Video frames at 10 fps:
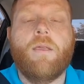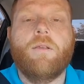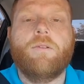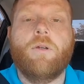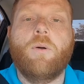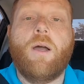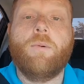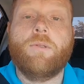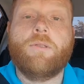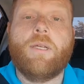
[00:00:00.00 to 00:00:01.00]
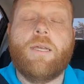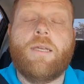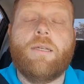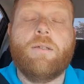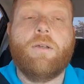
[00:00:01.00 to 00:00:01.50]
So I would
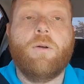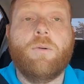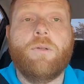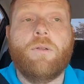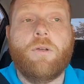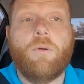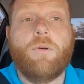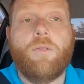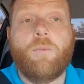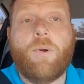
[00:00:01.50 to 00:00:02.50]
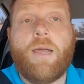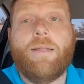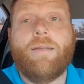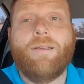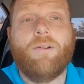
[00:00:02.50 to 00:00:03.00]
say going on the ride
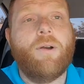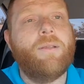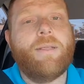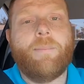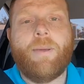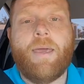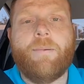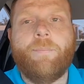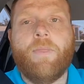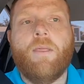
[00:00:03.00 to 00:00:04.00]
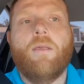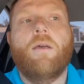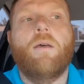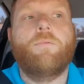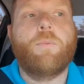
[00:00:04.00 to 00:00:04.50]
to A&R ain't that bad.
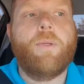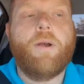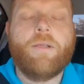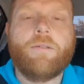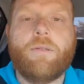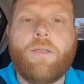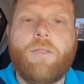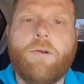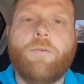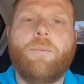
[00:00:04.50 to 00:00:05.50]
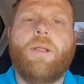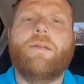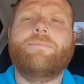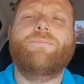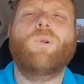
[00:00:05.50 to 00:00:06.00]
From there, I stayed there for like
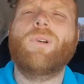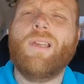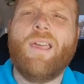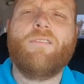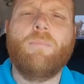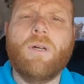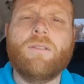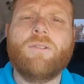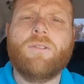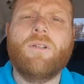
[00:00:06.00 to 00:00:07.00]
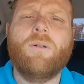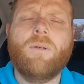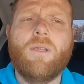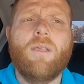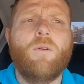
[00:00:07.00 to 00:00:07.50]
4.5 months or so.
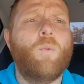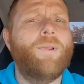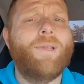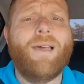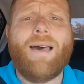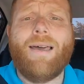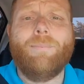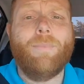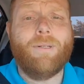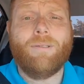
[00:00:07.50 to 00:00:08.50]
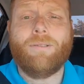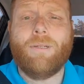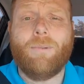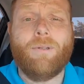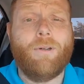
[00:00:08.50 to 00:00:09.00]
Really hot, middle of
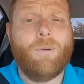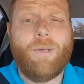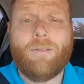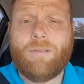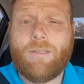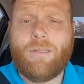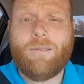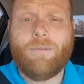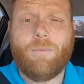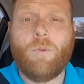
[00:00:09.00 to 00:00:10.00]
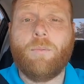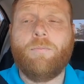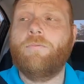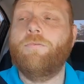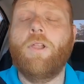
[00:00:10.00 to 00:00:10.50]
summer, no AC. We're
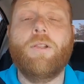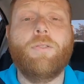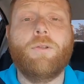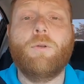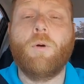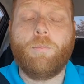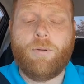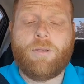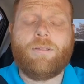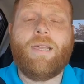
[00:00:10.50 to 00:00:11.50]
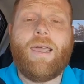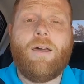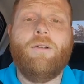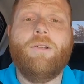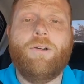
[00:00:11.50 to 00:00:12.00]
flooding the door, putting a
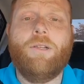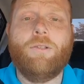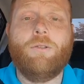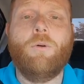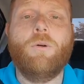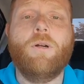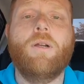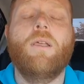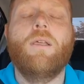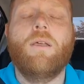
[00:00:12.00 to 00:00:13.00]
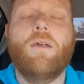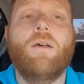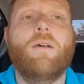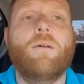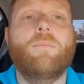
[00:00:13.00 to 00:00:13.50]
towel underneath the door.
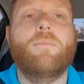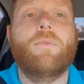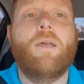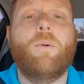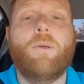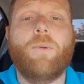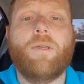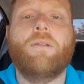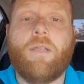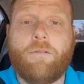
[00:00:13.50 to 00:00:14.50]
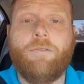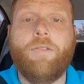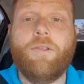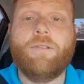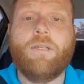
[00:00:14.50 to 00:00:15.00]
That way we can like flood
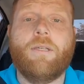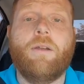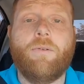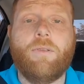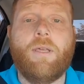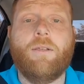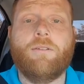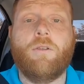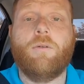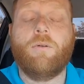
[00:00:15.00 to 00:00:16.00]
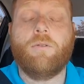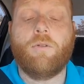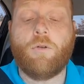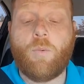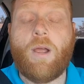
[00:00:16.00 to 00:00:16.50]
the sink and everything, so the
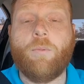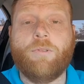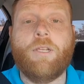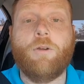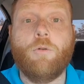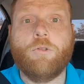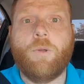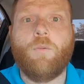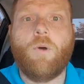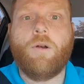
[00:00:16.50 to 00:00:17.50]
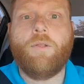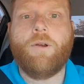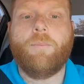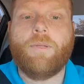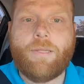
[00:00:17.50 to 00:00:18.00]
ground would stay cool, so we had water there
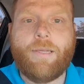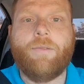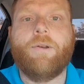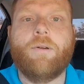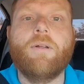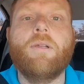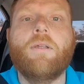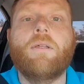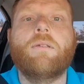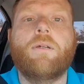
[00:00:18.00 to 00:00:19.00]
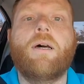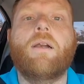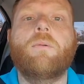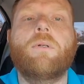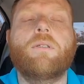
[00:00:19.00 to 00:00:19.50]
and be laying there. That's how hot it
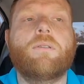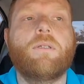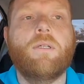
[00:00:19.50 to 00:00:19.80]
was.